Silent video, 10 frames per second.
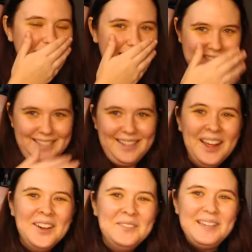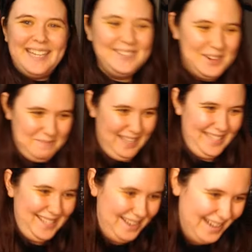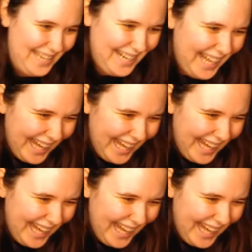Because he's. Because what? Because he's hot.